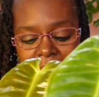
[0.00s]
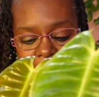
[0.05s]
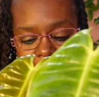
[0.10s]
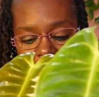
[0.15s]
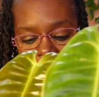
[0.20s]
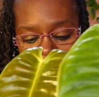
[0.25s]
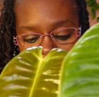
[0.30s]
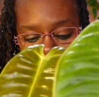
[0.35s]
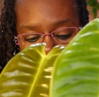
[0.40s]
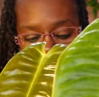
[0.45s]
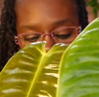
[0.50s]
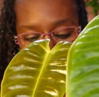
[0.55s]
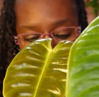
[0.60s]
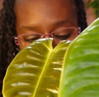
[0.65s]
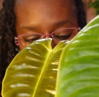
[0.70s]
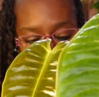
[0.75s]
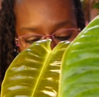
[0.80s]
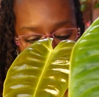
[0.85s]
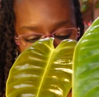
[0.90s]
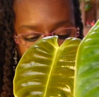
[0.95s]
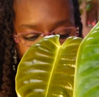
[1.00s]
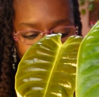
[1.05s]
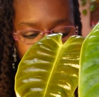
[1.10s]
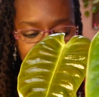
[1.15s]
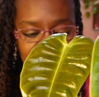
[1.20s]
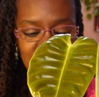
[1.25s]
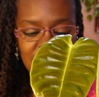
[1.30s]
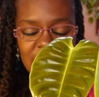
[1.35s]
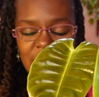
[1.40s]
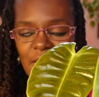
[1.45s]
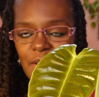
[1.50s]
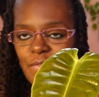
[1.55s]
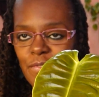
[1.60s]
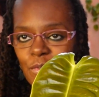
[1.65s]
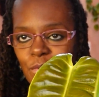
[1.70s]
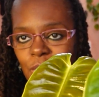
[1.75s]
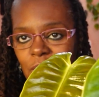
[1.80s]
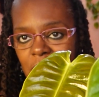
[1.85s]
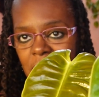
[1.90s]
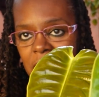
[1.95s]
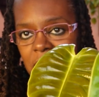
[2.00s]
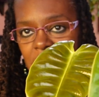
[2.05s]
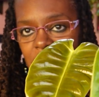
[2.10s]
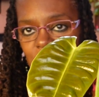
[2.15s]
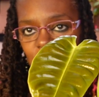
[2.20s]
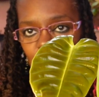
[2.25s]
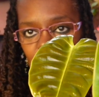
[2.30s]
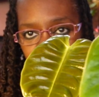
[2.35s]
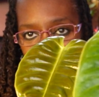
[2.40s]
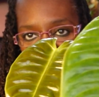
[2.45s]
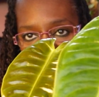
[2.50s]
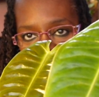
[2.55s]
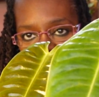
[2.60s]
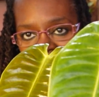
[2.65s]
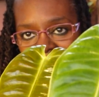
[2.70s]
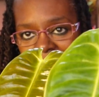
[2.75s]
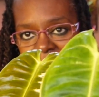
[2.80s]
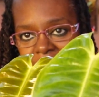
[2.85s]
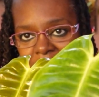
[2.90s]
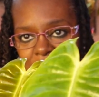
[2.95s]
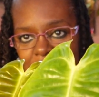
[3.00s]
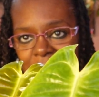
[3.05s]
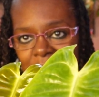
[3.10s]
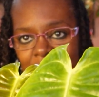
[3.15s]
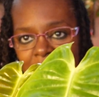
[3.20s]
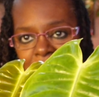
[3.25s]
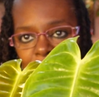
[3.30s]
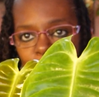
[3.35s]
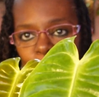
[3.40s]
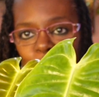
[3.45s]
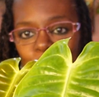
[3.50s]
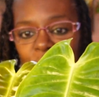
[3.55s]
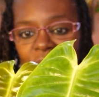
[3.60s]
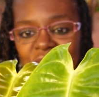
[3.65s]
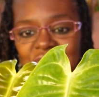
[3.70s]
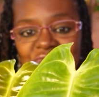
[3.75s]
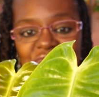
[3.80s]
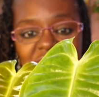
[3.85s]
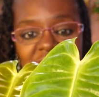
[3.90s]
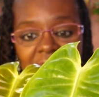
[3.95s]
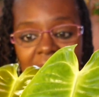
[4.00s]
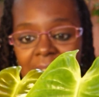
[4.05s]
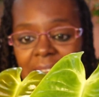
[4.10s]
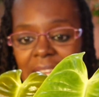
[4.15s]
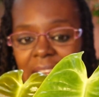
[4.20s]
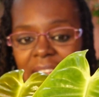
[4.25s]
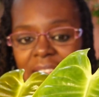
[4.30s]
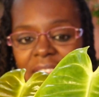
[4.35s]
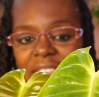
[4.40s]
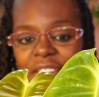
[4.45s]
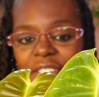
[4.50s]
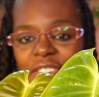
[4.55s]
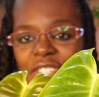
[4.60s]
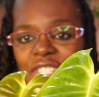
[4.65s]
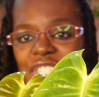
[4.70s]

And I've lost several leaves on this gal, but she's hanging in there.